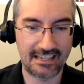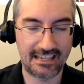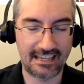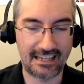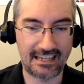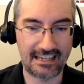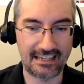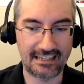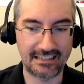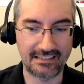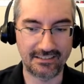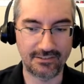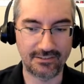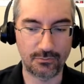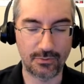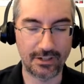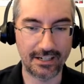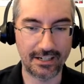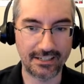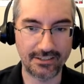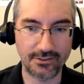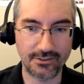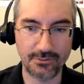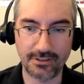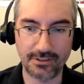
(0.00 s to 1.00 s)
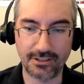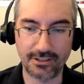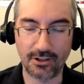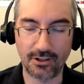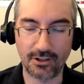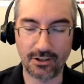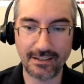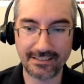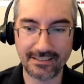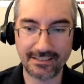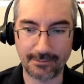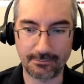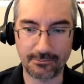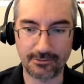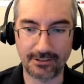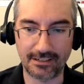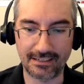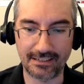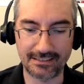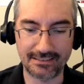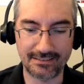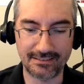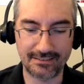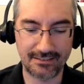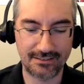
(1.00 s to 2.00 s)
And when I do an OS
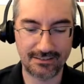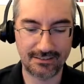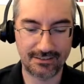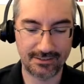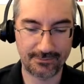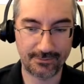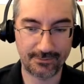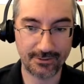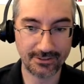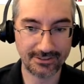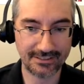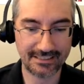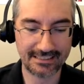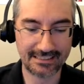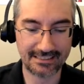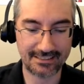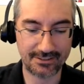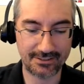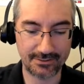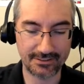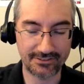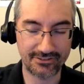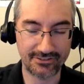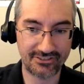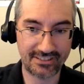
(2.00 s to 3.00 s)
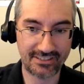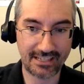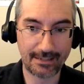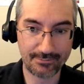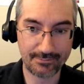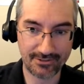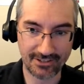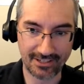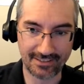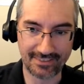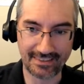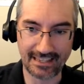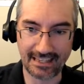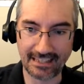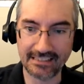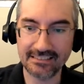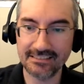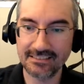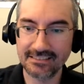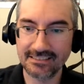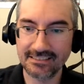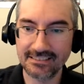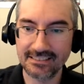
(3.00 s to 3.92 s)
upgrade, the first thing I do is snapshot that.